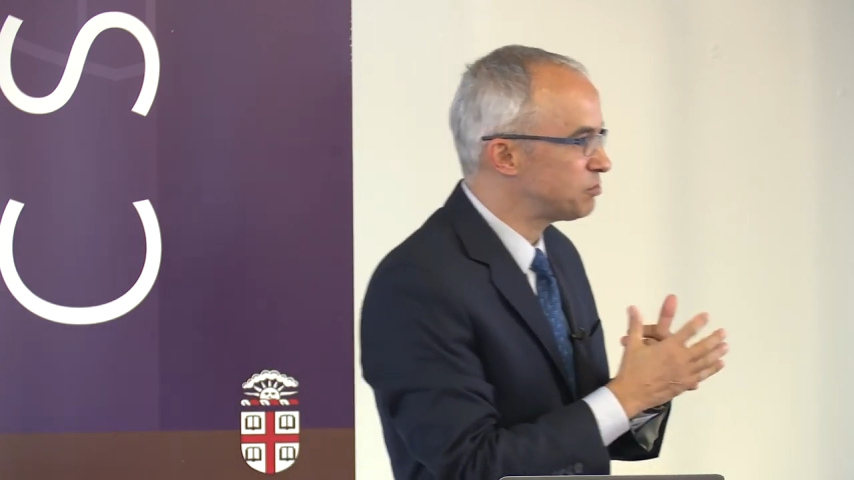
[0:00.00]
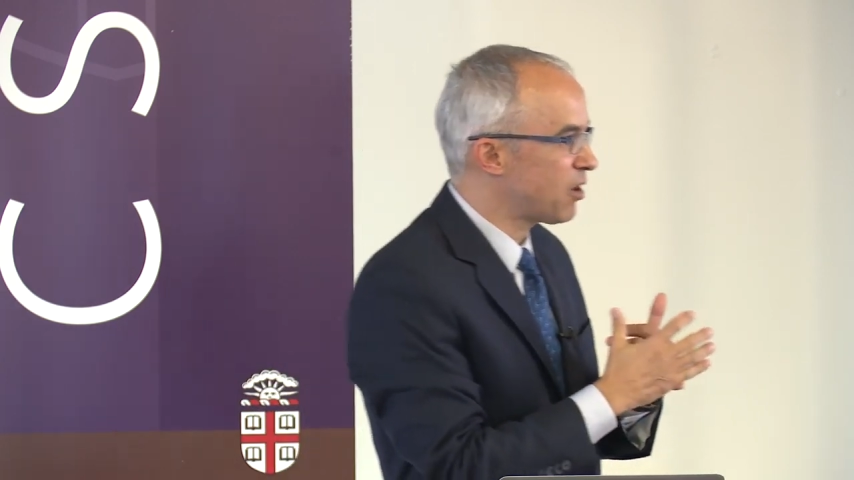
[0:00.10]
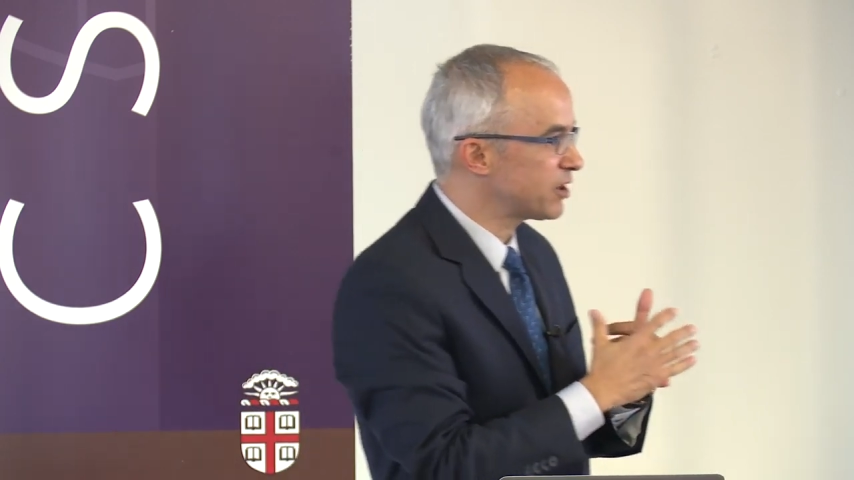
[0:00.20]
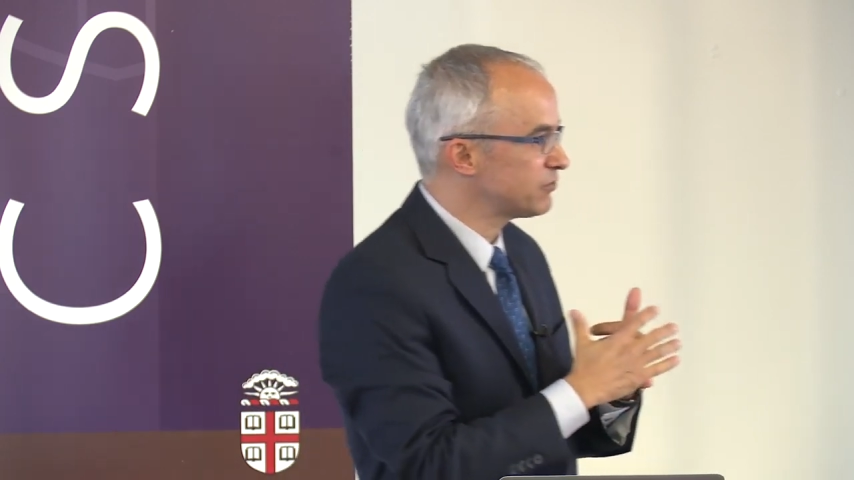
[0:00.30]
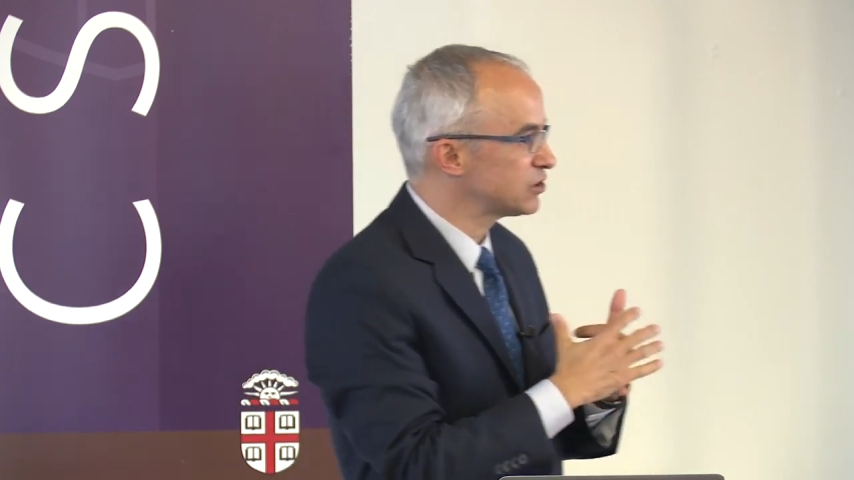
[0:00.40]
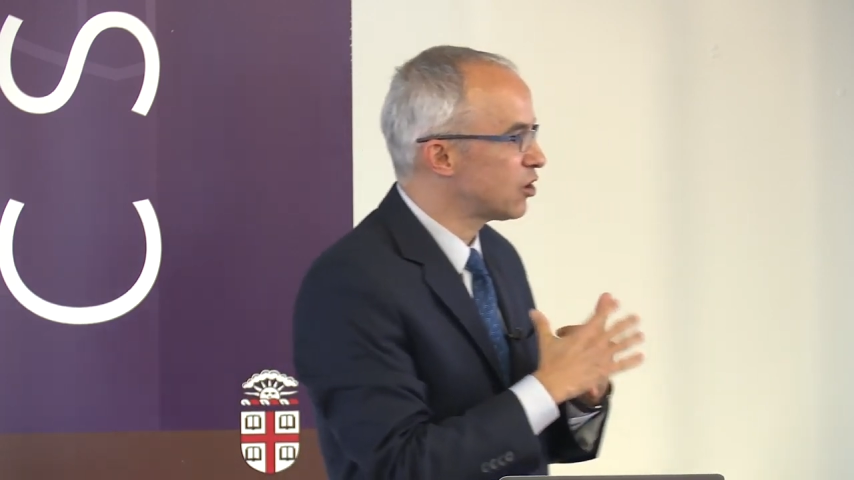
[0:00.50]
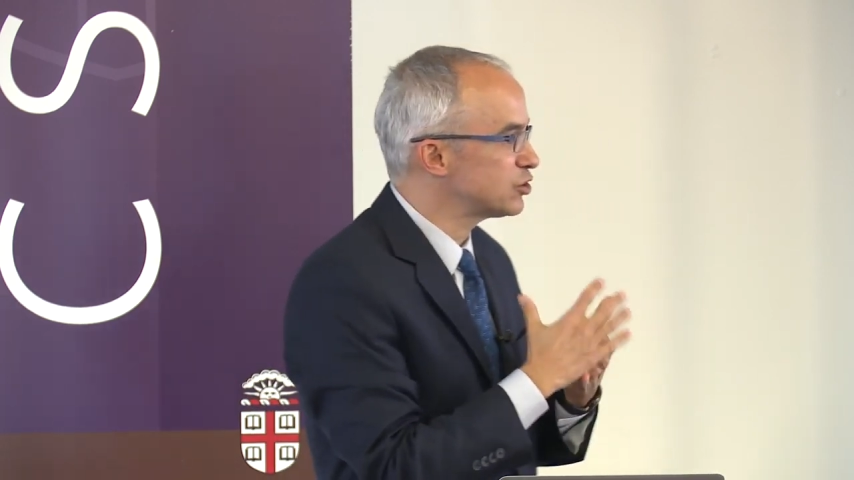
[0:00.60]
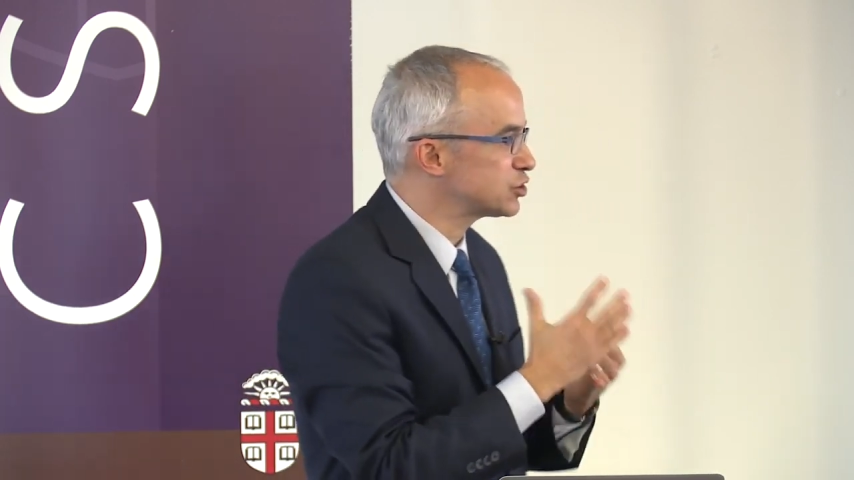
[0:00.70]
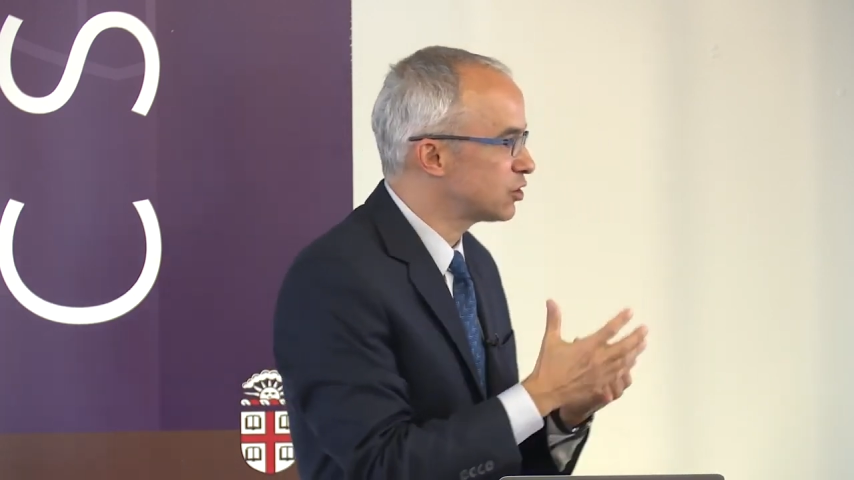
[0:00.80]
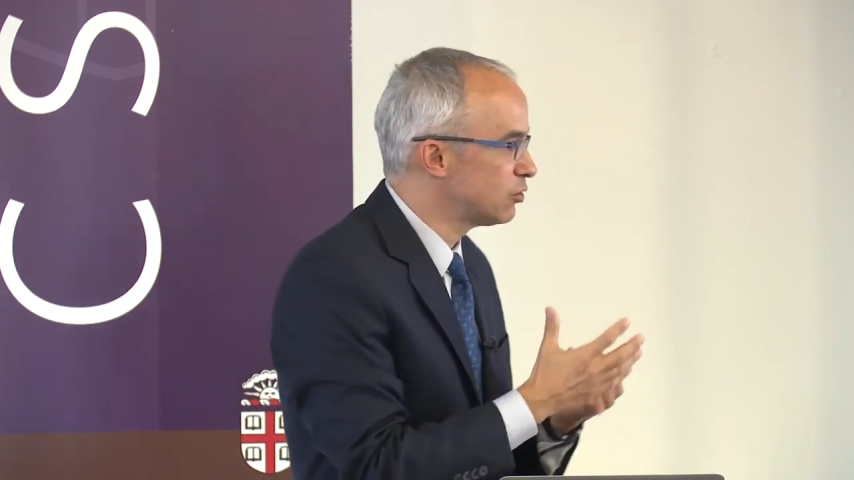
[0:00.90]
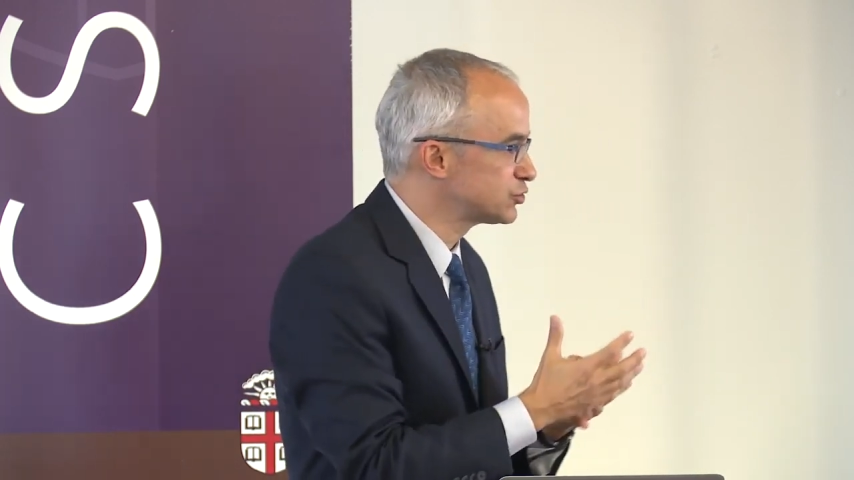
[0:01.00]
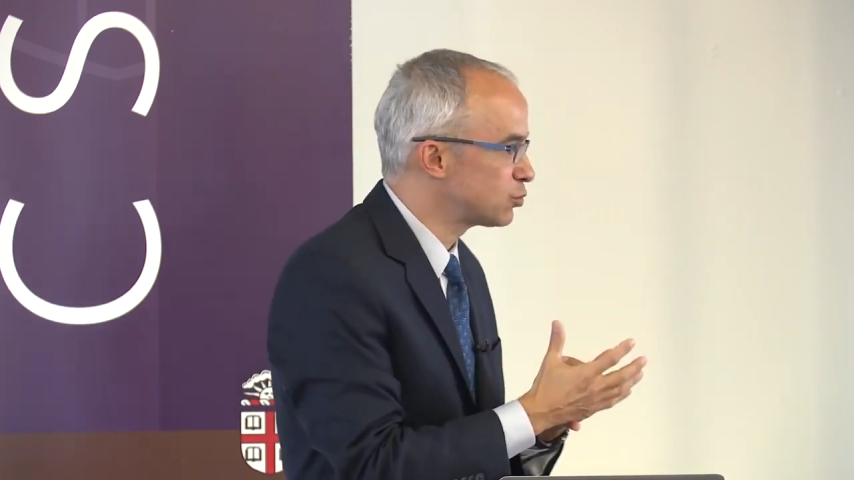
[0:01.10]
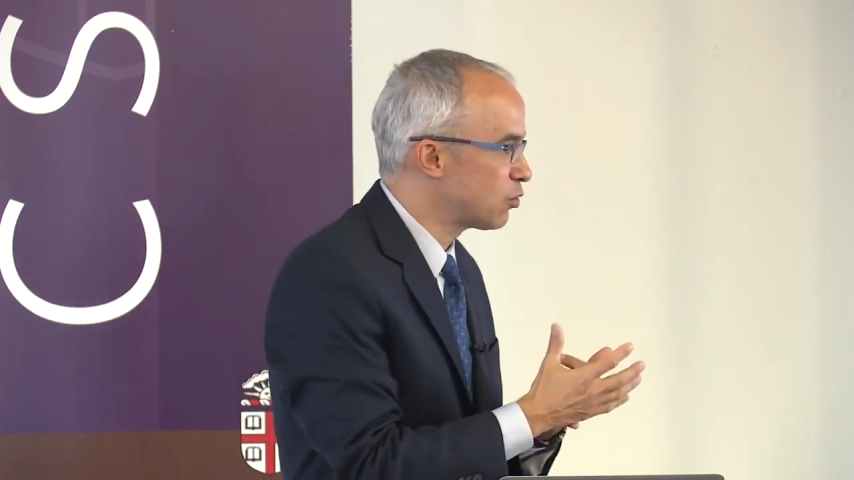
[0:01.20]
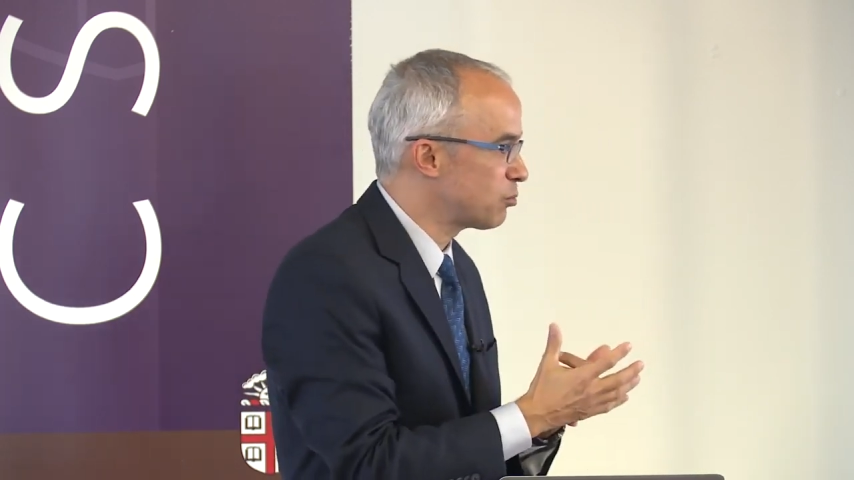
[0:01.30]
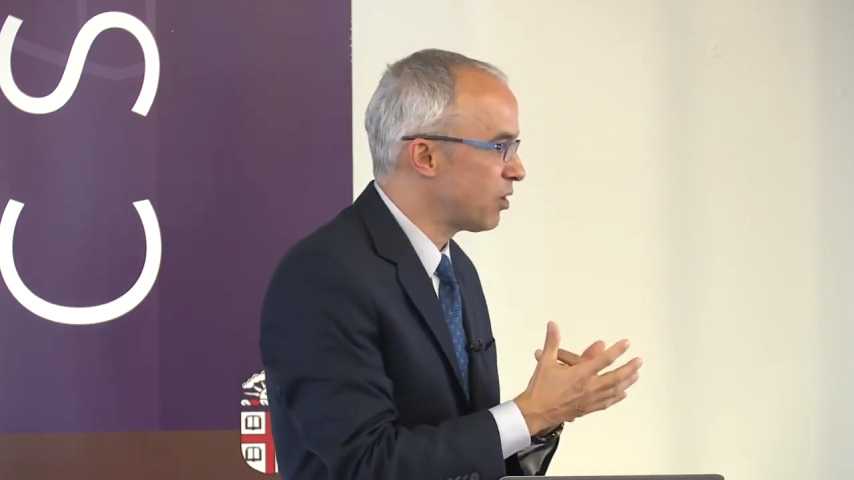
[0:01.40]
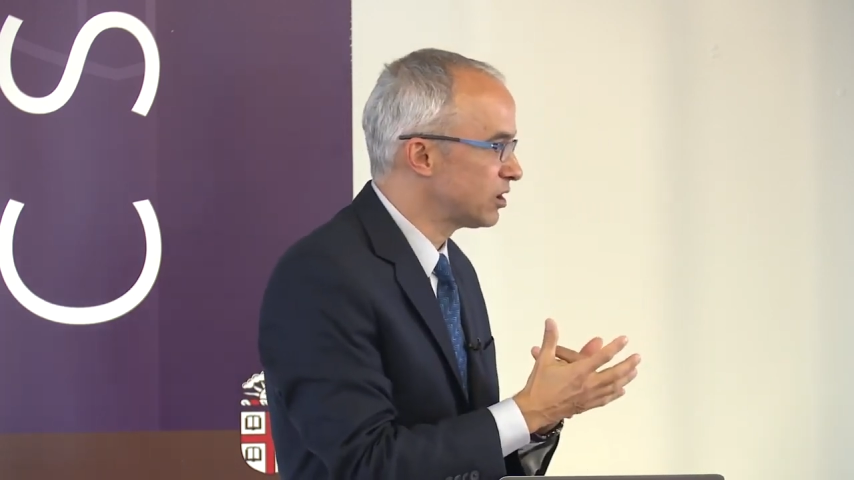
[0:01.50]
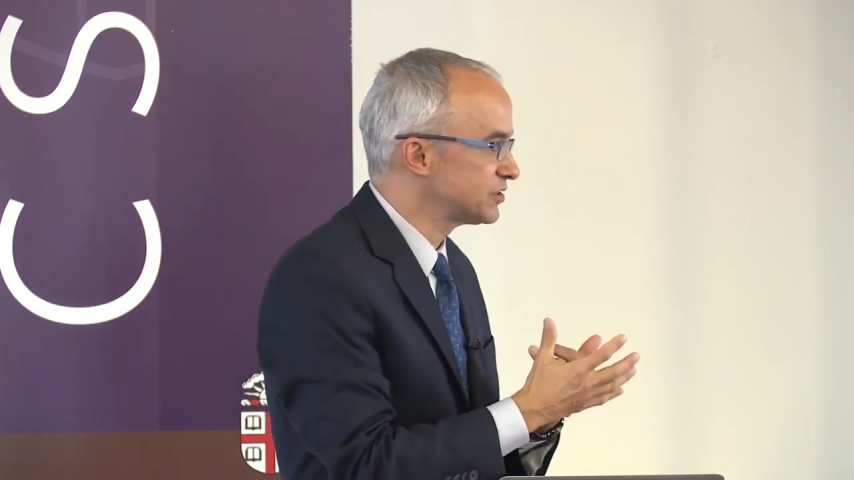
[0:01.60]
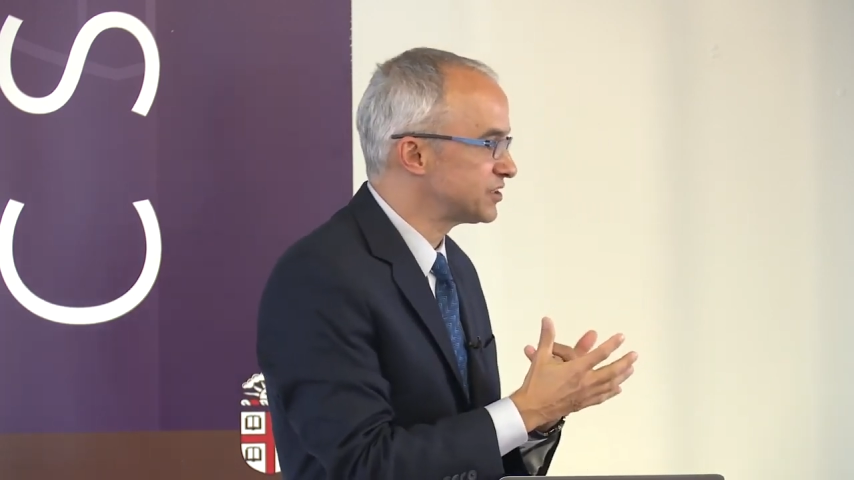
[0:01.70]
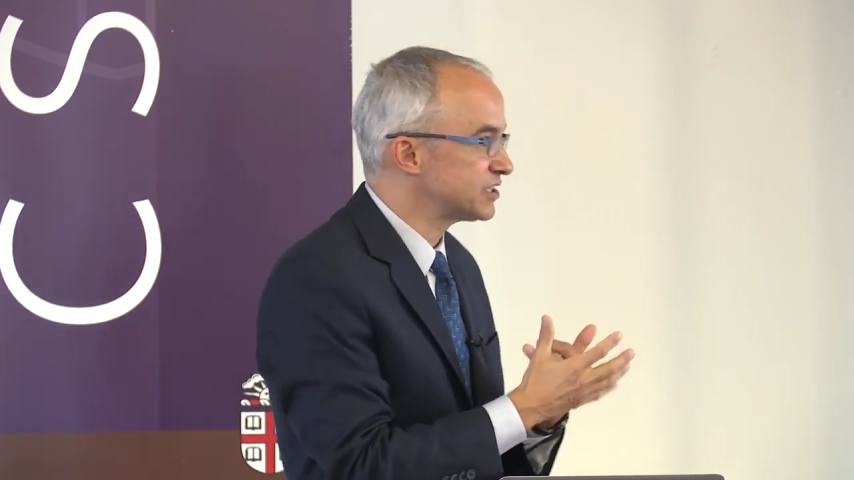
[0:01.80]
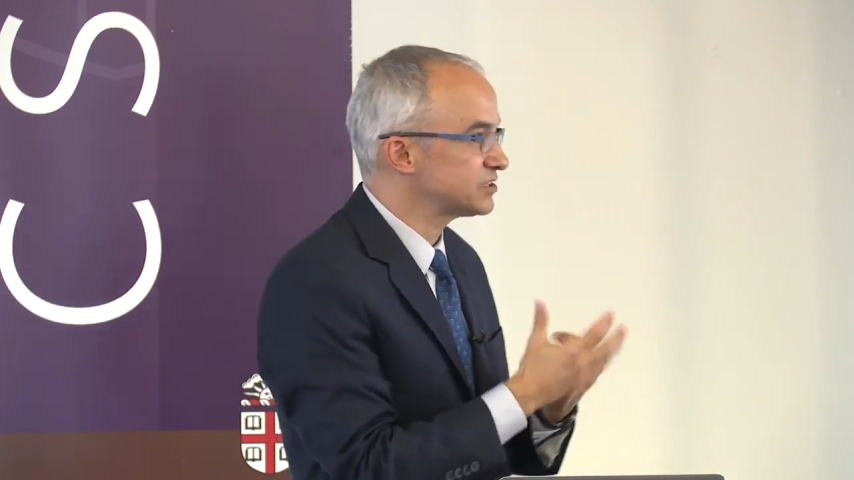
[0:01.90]
part of a larger culture war
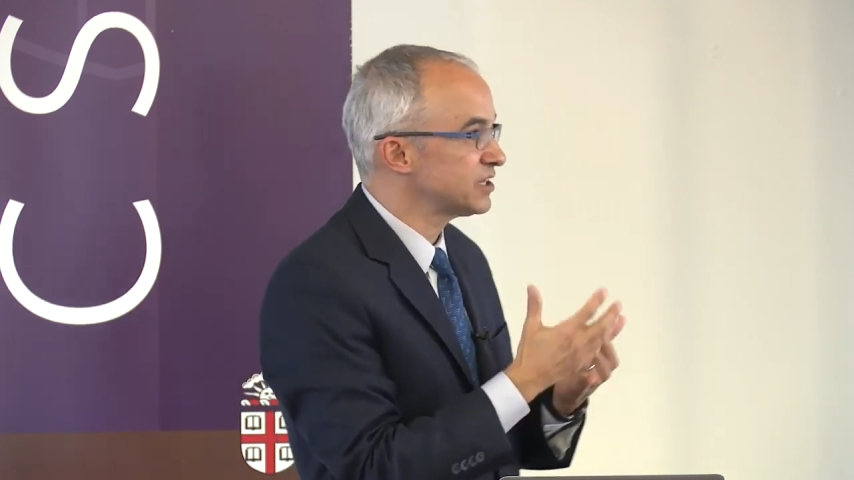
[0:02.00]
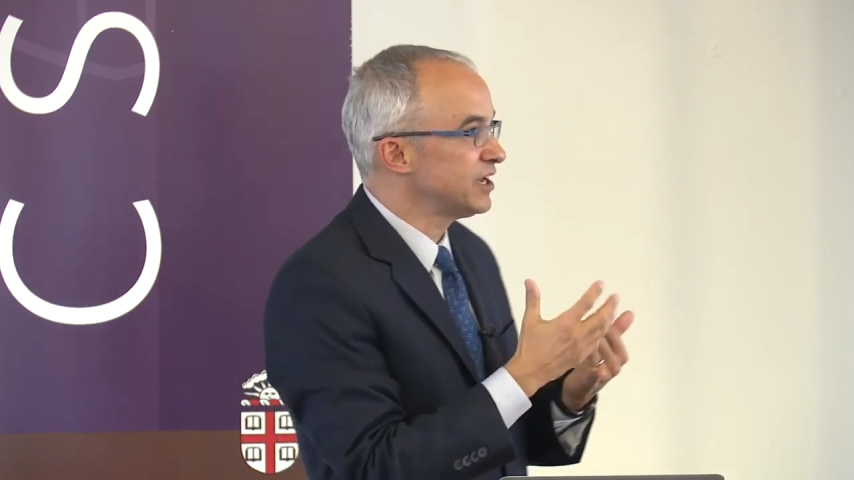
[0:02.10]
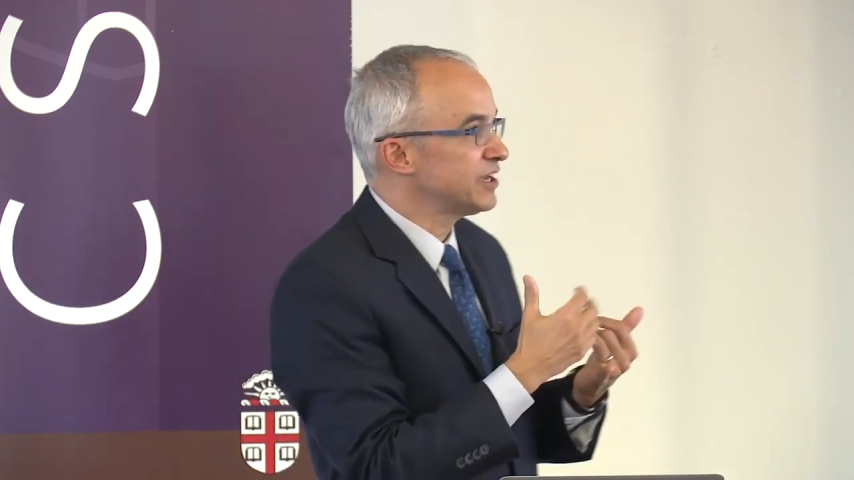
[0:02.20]
politics.